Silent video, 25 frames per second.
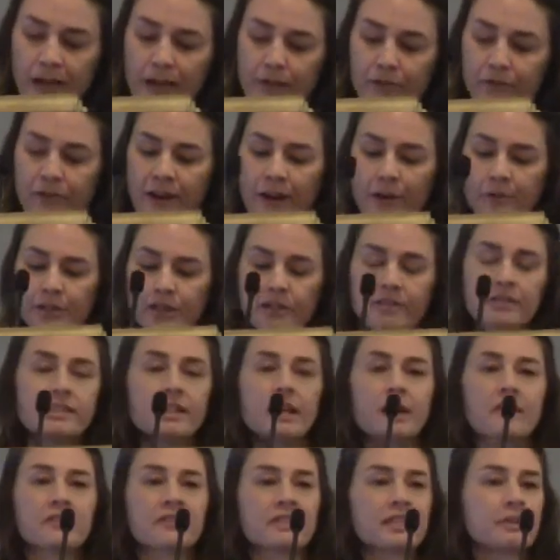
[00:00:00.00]
have found
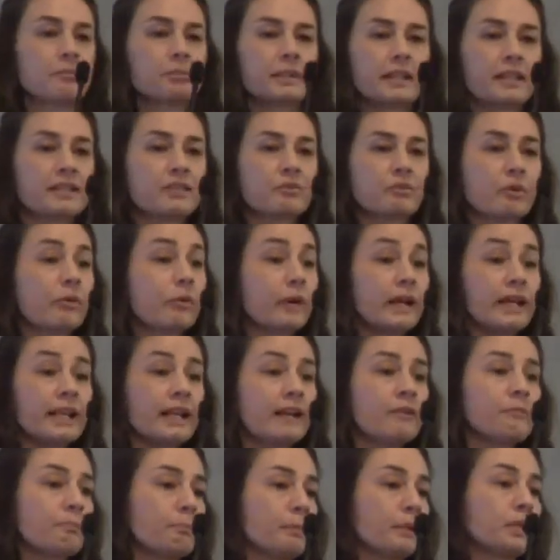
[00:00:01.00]
ourselves someplace where we
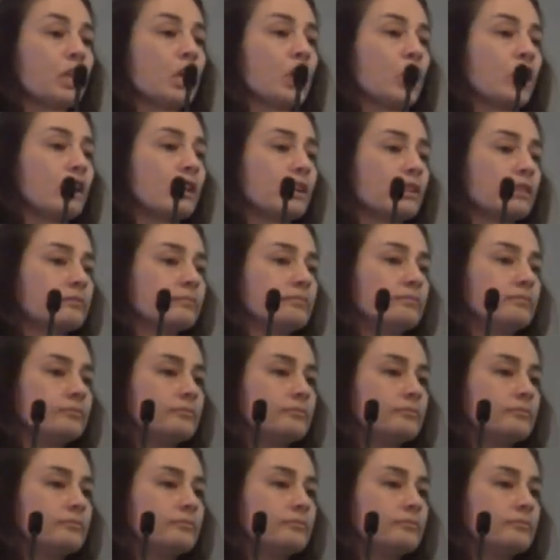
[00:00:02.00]
didn't belong,